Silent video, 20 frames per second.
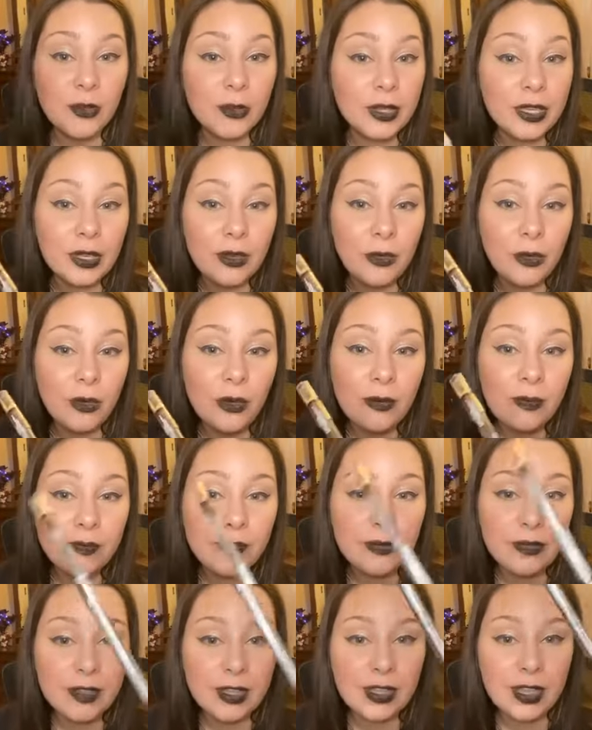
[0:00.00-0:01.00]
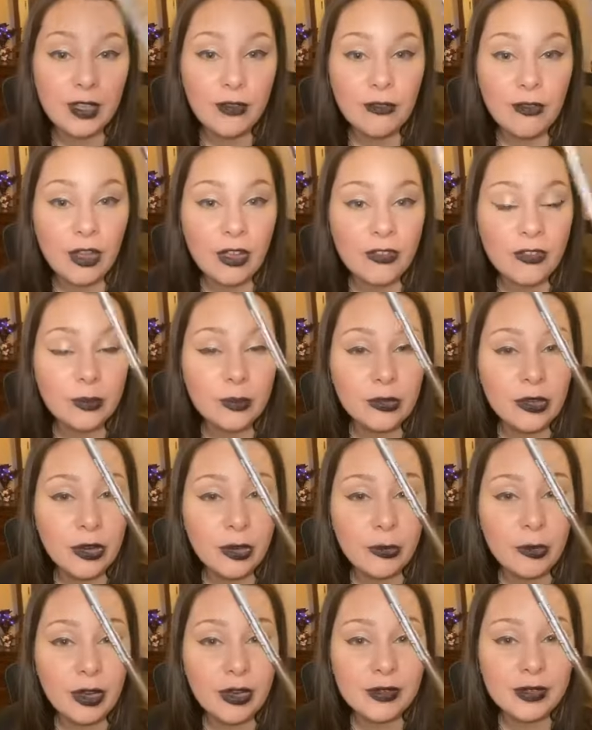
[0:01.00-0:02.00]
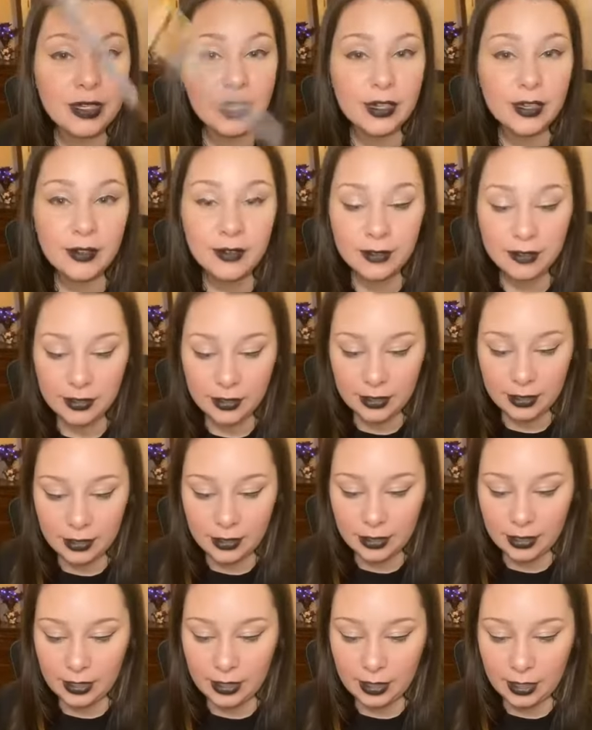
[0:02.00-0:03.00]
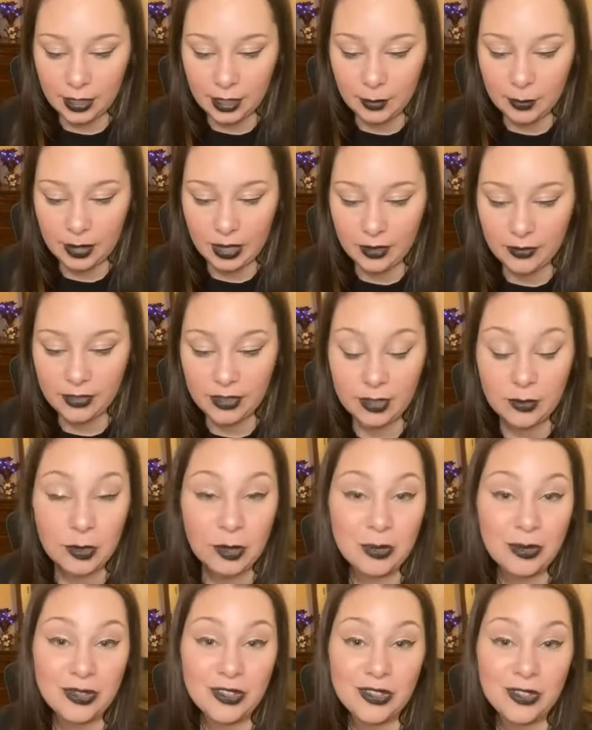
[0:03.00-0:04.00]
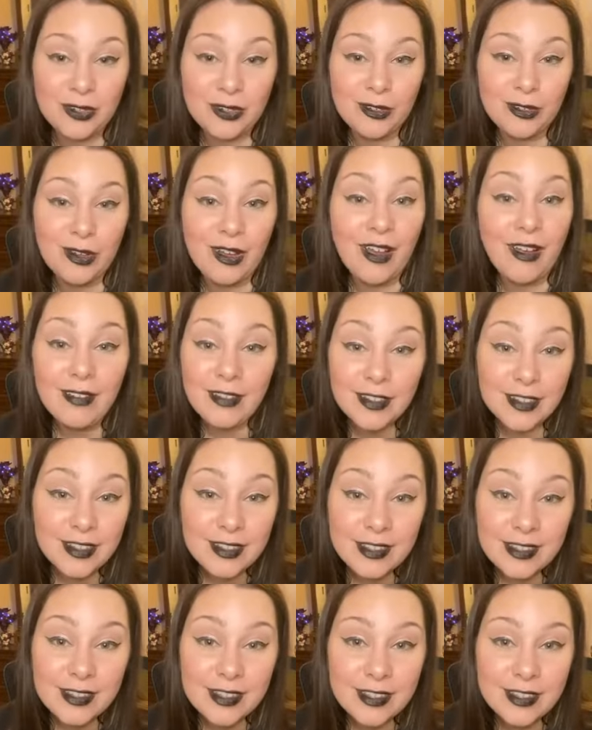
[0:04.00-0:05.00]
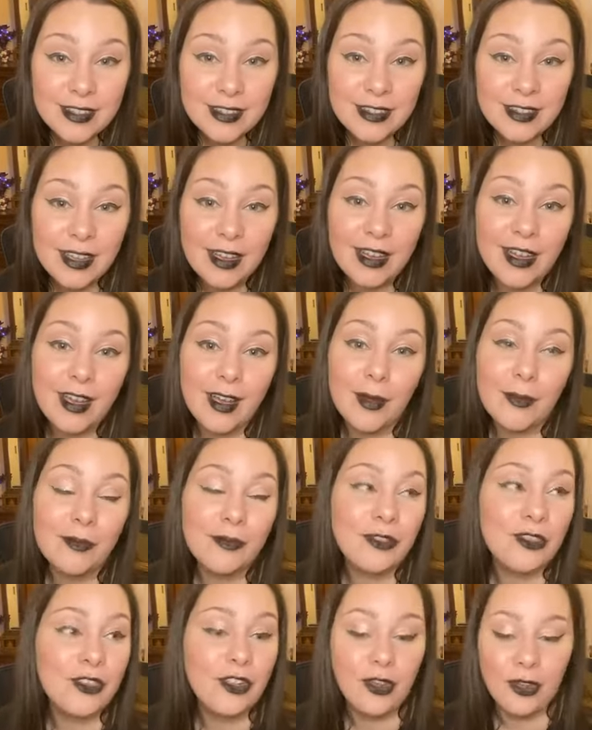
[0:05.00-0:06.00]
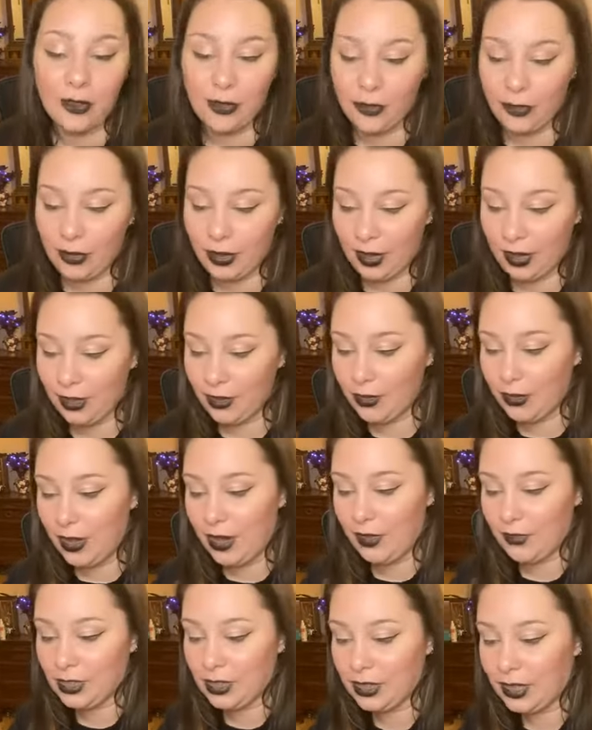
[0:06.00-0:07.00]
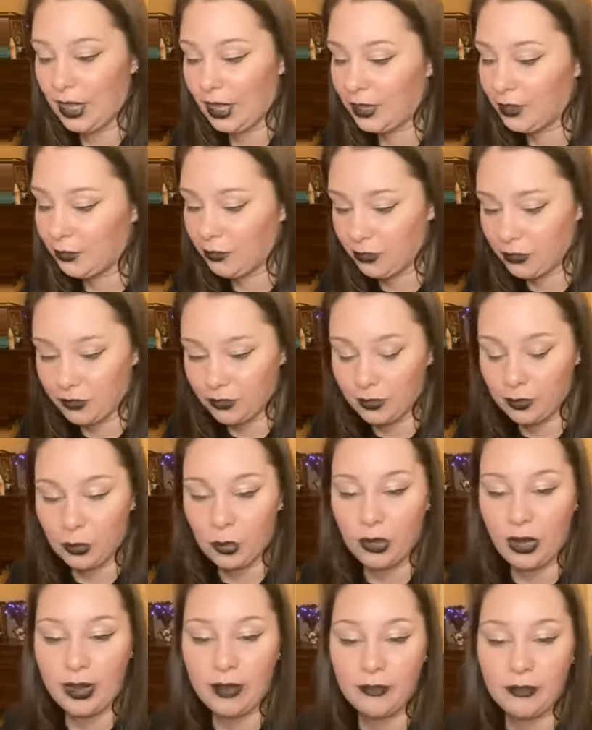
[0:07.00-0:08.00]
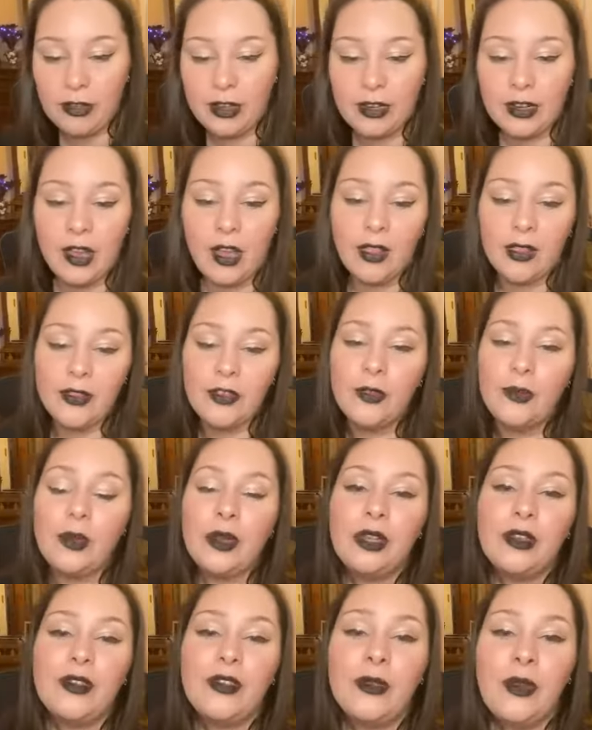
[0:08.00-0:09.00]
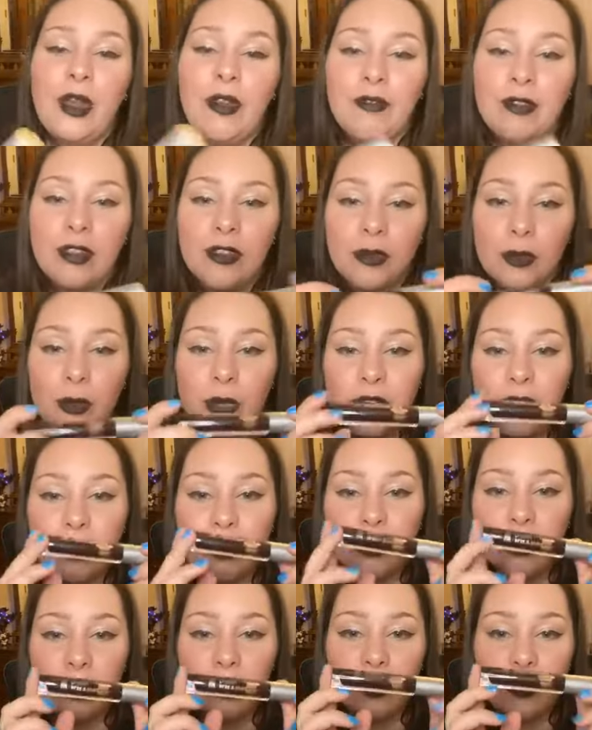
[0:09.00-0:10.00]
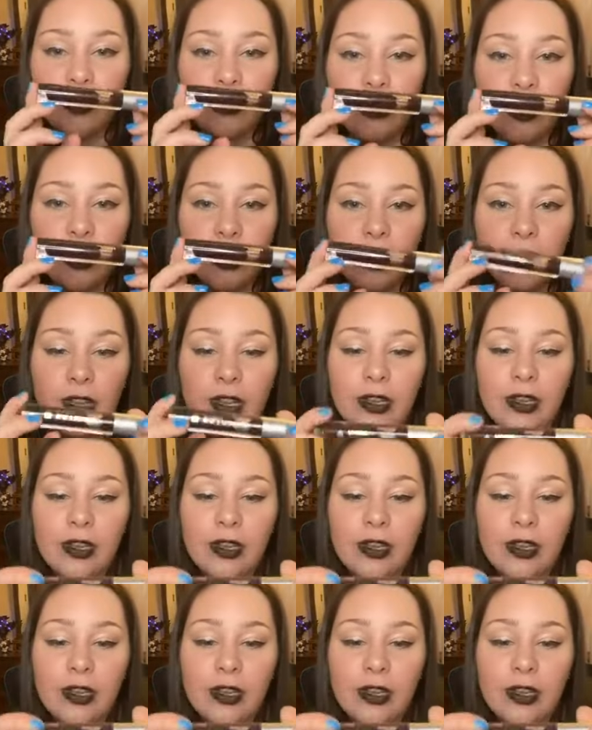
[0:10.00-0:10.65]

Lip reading: really cool. Like I've got some dark brown here. I've seen people do colors. So I don't have a lot of bright fun colors, but I do have this weird dark,